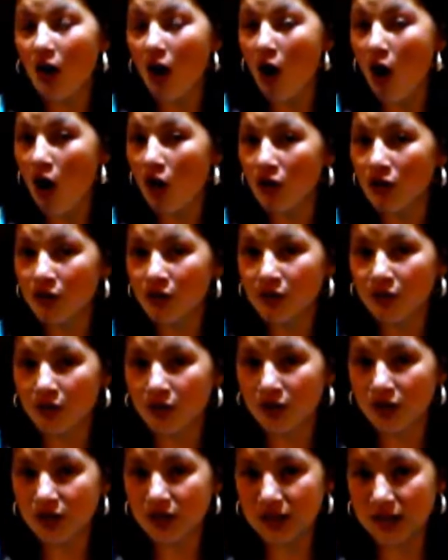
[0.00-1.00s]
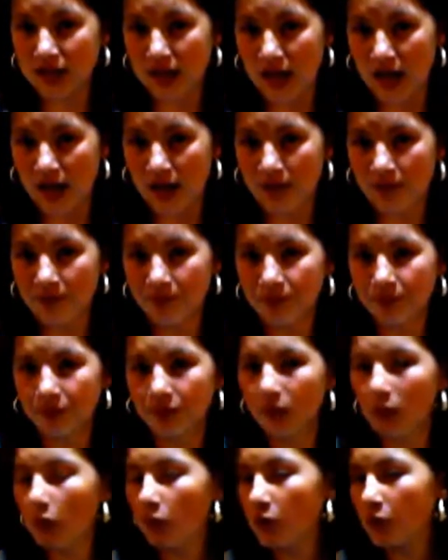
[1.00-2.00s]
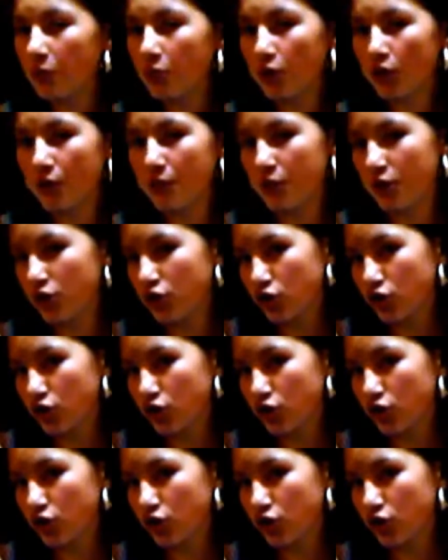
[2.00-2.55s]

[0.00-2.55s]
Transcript: on the first day, we pretty much